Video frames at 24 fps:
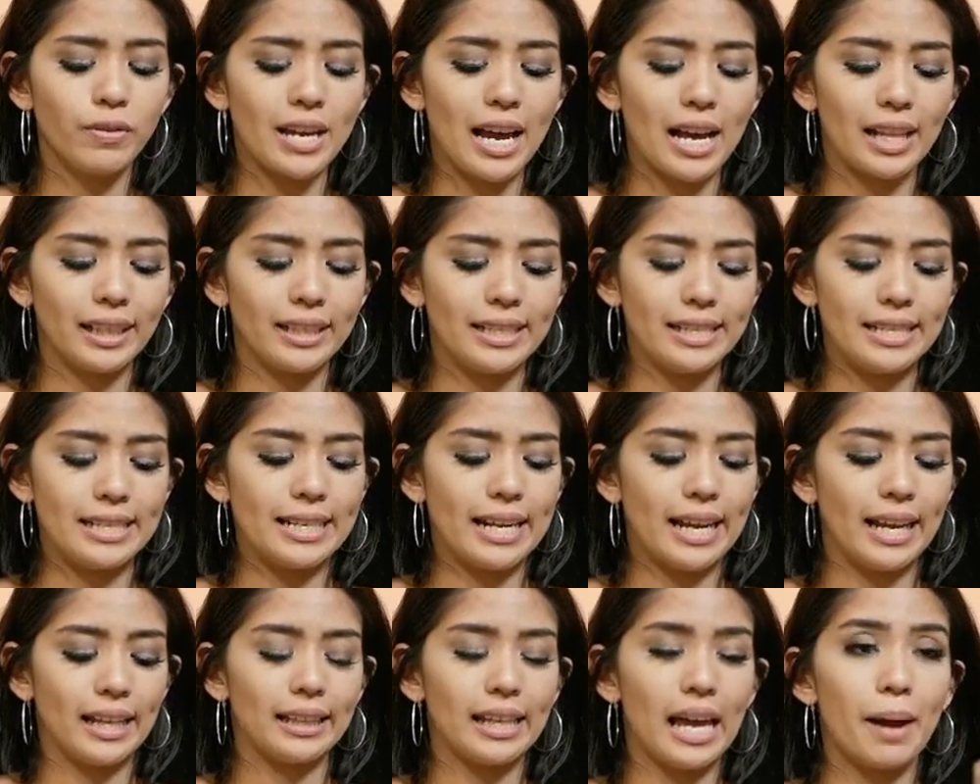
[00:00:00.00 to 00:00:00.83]
the UV
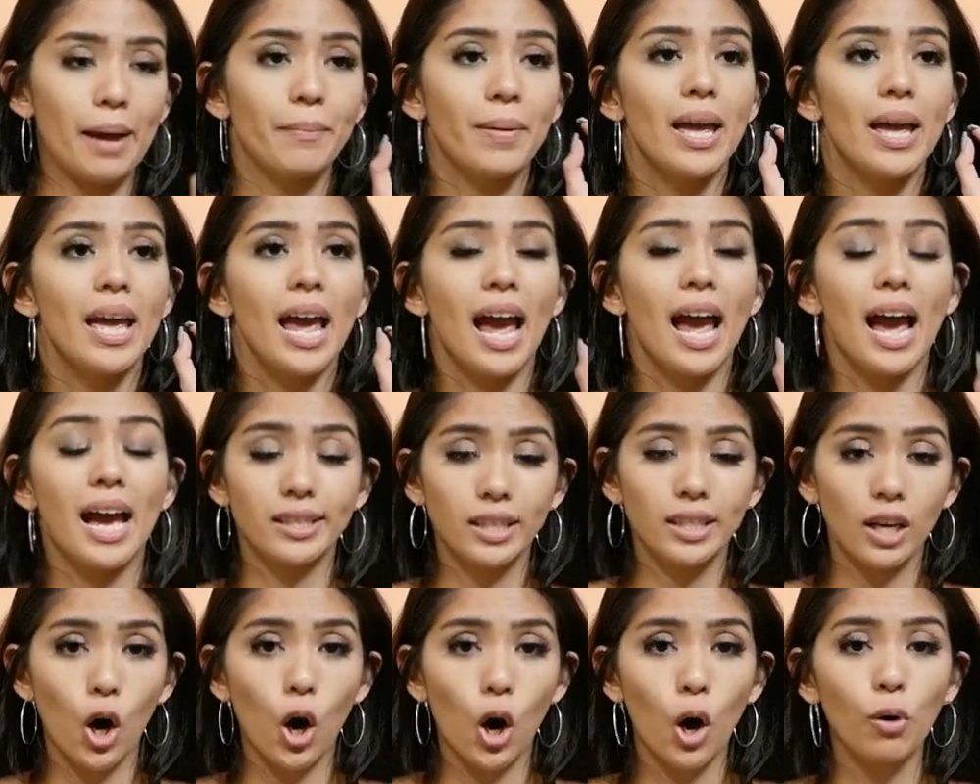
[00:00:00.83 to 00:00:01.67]
LED nail lamp,
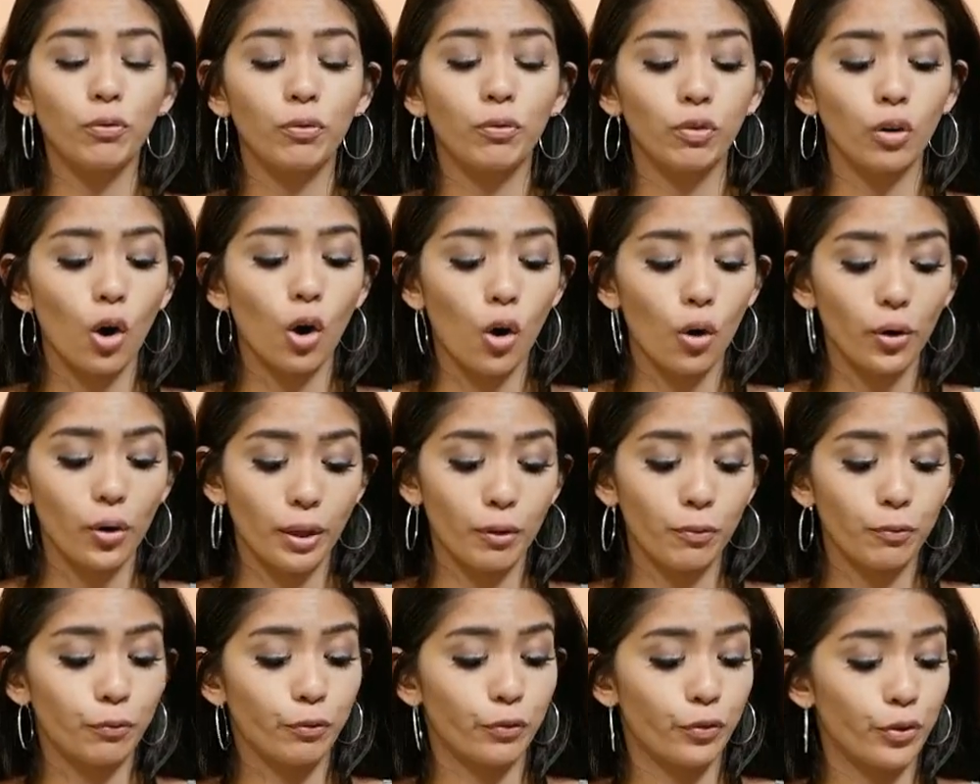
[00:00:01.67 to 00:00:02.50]
and the
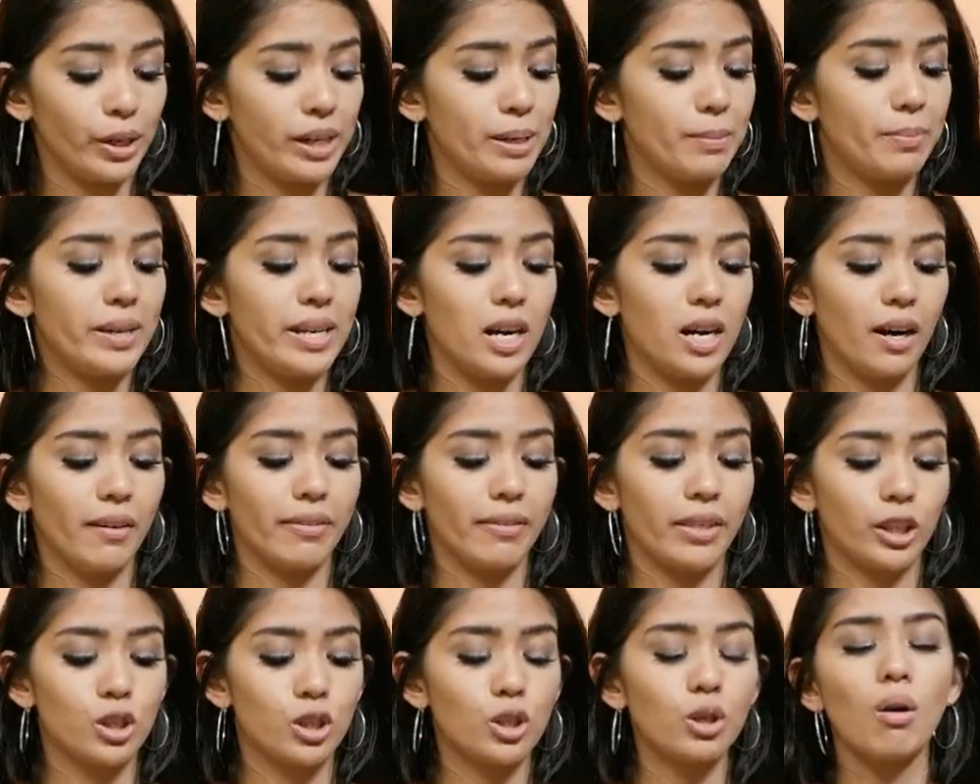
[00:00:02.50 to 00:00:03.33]
offload, the
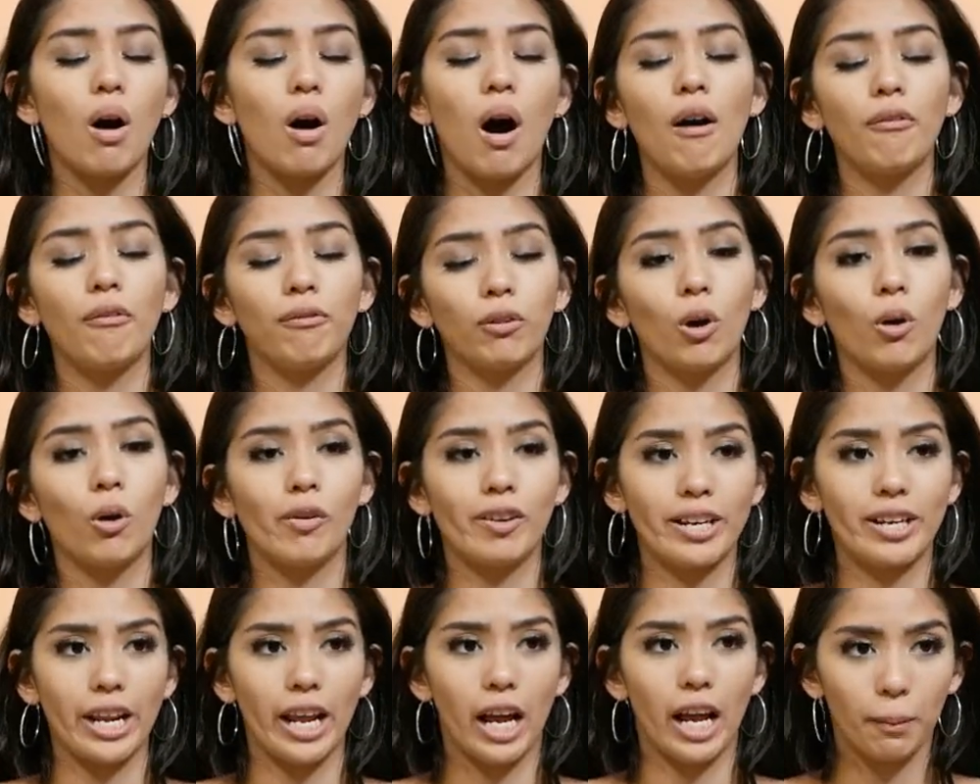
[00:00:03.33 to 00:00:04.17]
freebie of 2
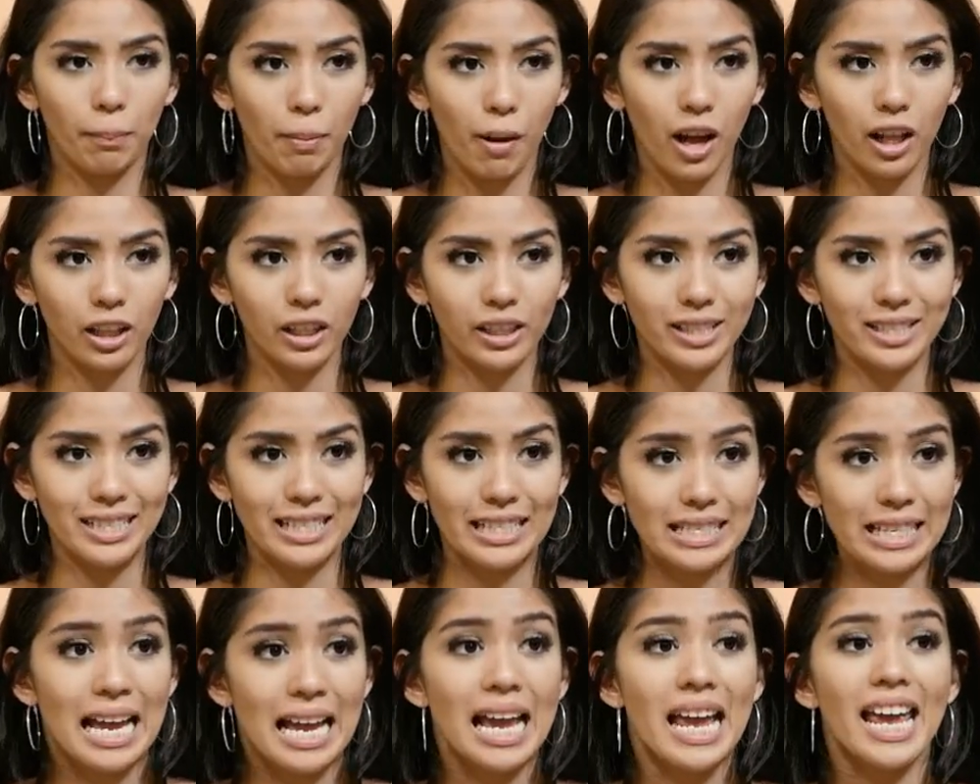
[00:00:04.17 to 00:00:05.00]
offload nail
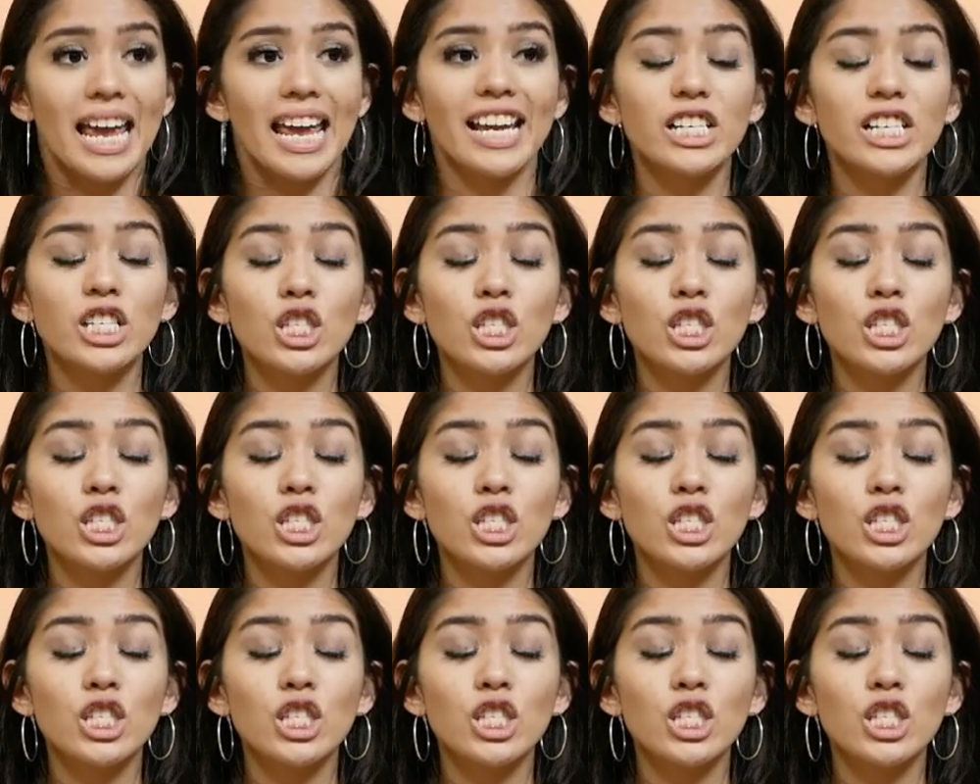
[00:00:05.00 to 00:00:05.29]
polishes.